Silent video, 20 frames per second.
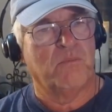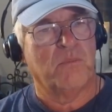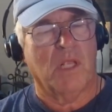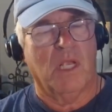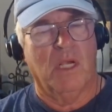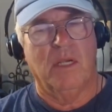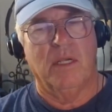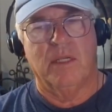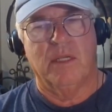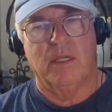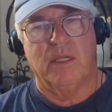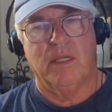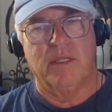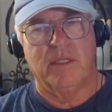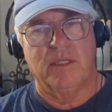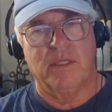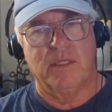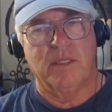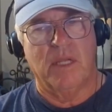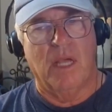
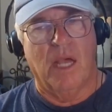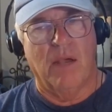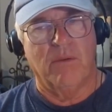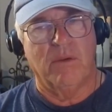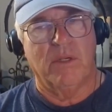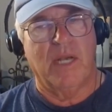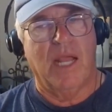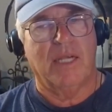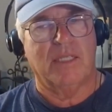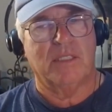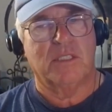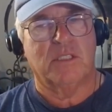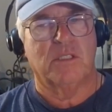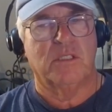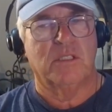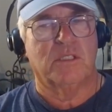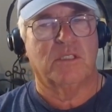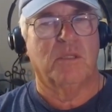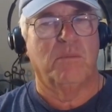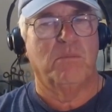and I would ask
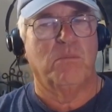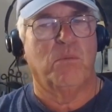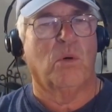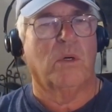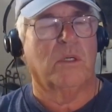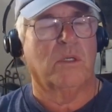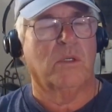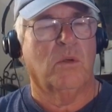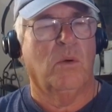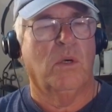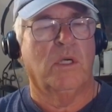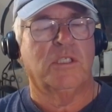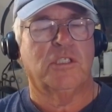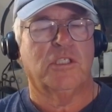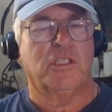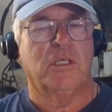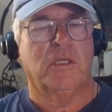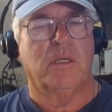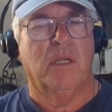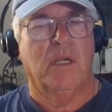this important
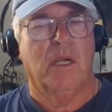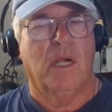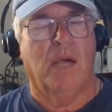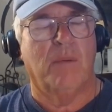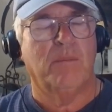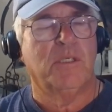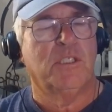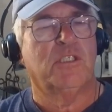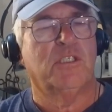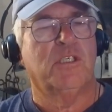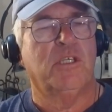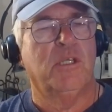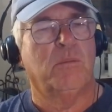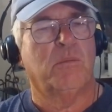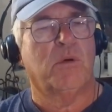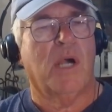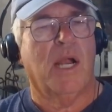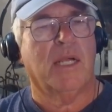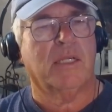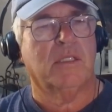question: how much do you
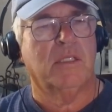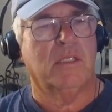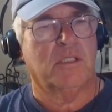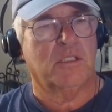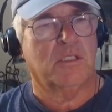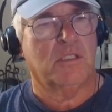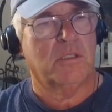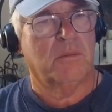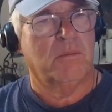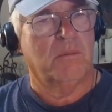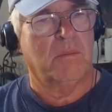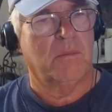practice?